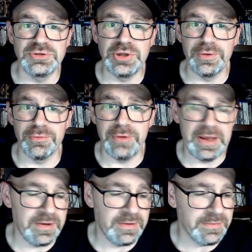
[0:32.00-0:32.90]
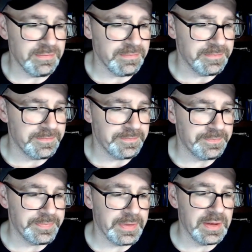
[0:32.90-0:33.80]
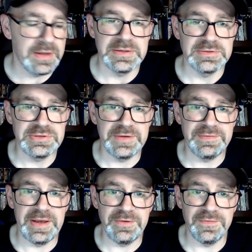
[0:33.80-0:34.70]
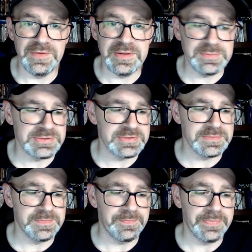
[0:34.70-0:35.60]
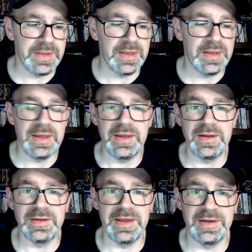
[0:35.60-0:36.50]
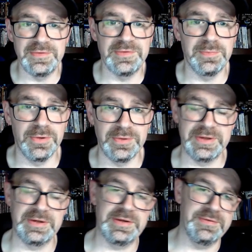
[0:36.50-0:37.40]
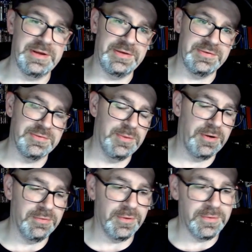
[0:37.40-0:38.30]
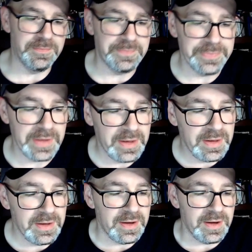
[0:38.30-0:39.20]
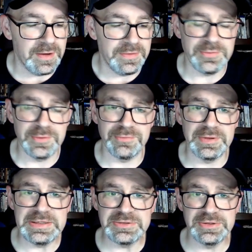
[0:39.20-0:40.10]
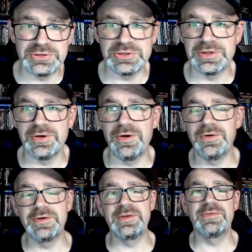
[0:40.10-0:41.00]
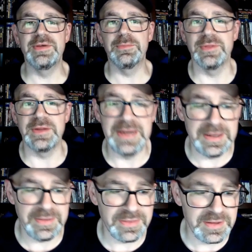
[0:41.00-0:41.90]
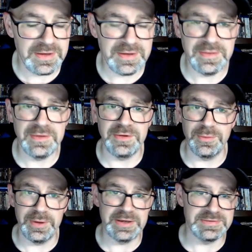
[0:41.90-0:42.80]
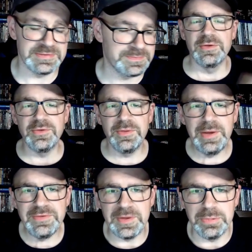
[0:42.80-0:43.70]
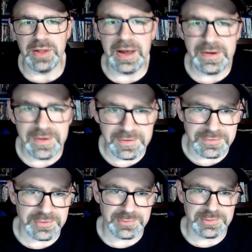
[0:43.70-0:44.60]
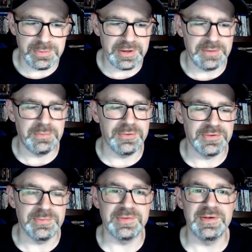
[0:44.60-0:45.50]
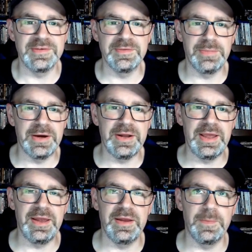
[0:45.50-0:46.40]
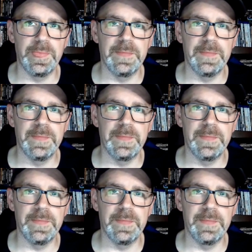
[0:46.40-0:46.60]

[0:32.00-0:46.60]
Jonah Ray, Jeff Daniel Phillips, and Kansas Boline even has a small role. This was released on Shudder on December the 9th in the U.S. So the basic plot of Christmas Bloody Christmas is about a